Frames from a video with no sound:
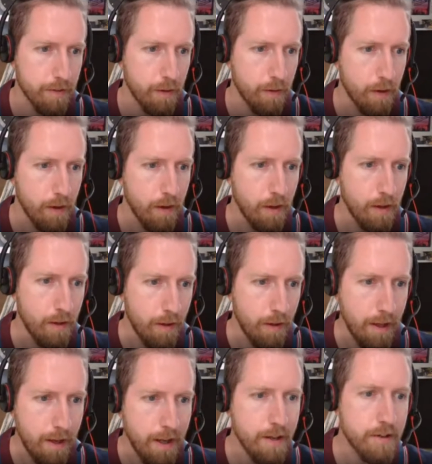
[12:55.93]
So
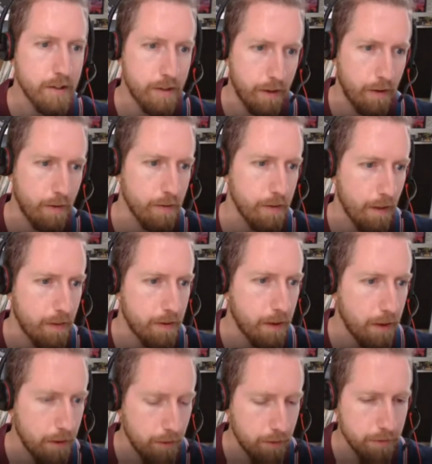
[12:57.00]
in each of those, the
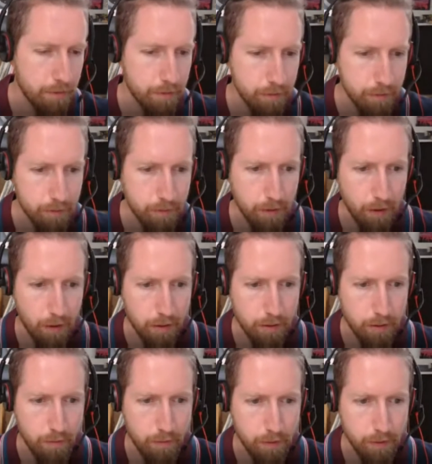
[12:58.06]
data is
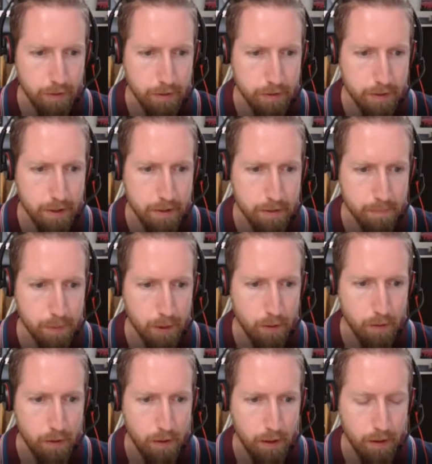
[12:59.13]
really key component.